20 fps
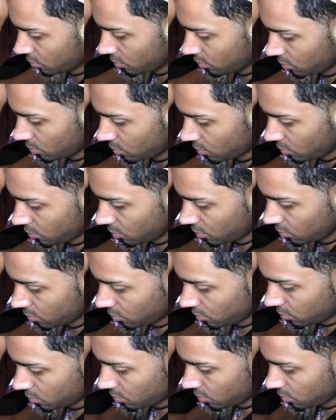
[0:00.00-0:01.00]
I'm trying to make
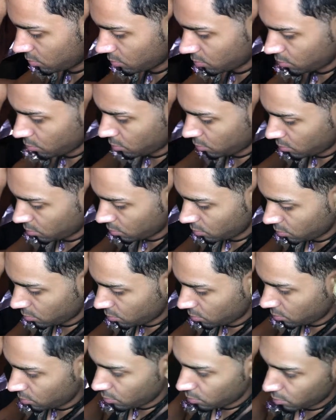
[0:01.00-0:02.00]
sure that I can even be able to
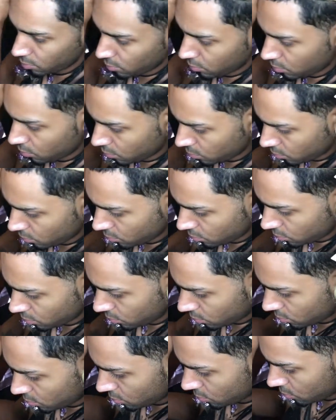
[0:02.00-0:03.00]

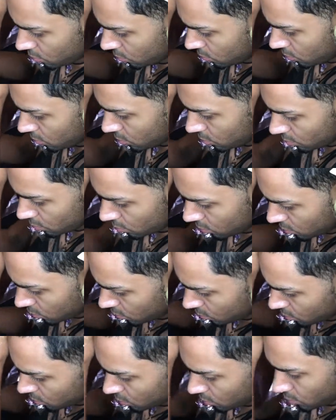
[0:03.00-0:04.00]
maneuver this for you, because it
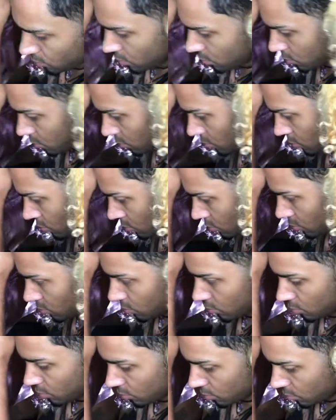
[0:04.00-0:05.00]
seems like as I
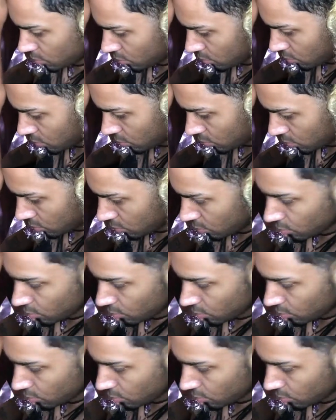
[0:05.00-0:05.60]
get to put the